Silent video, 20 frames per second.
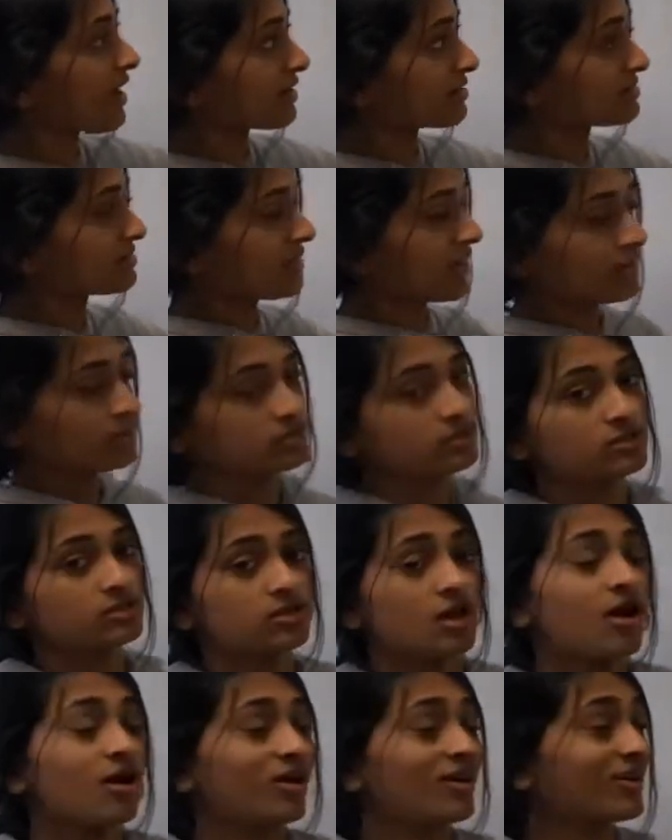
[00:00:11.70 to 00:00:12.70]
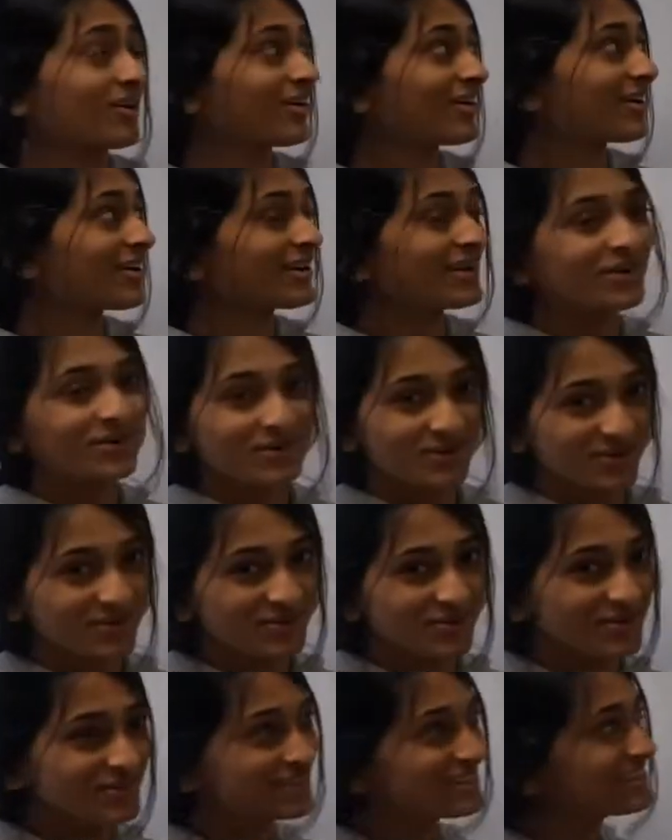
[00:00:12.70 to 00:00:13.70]
x sides are
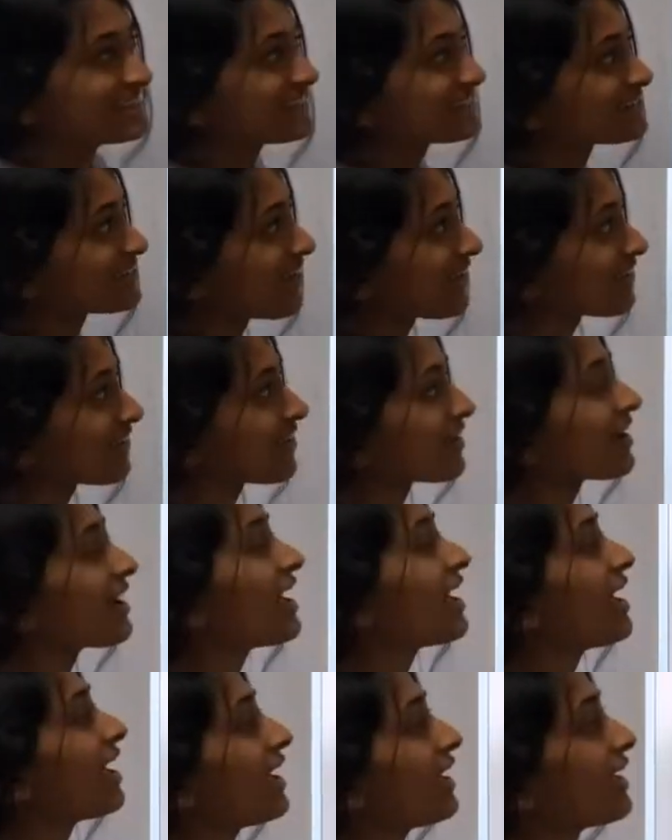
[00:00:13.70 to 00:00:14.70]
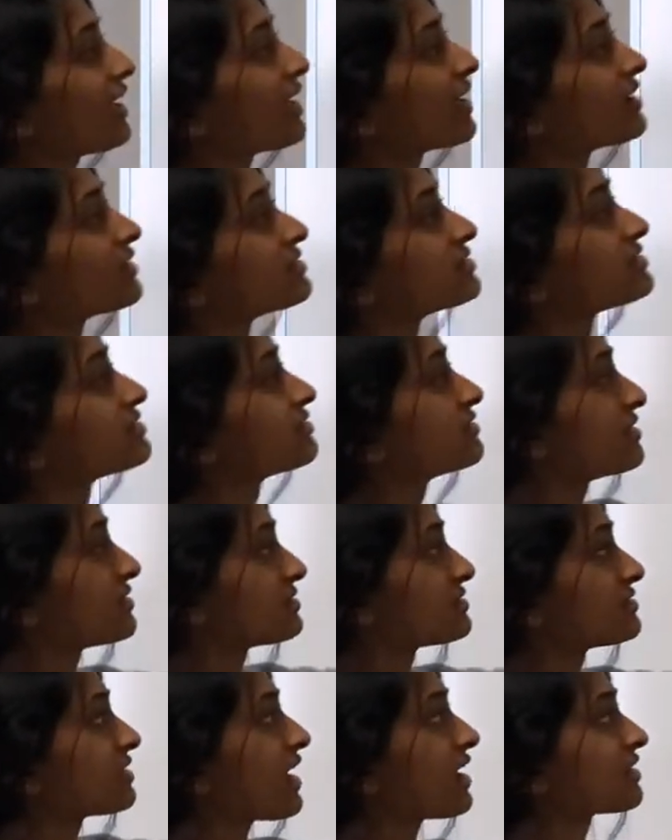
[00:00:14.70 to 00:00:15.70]
congruent to each other, and
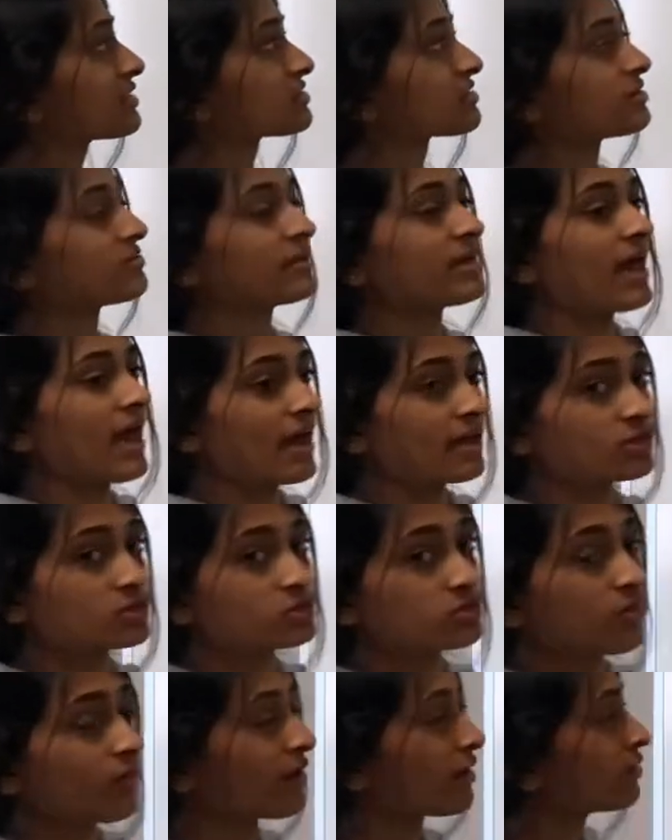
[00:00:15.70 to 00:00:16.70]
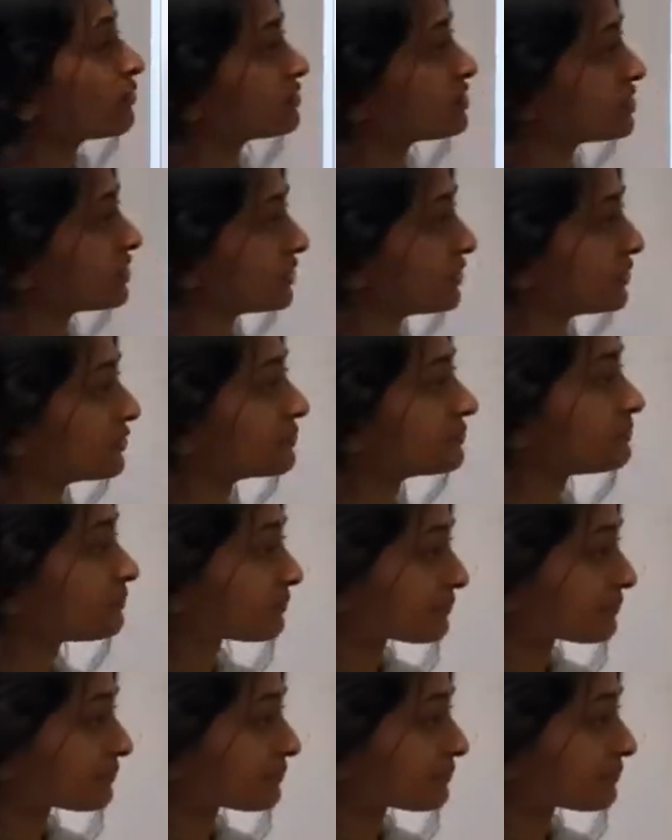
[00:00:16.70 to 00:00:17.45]
this side is going to be x squared too.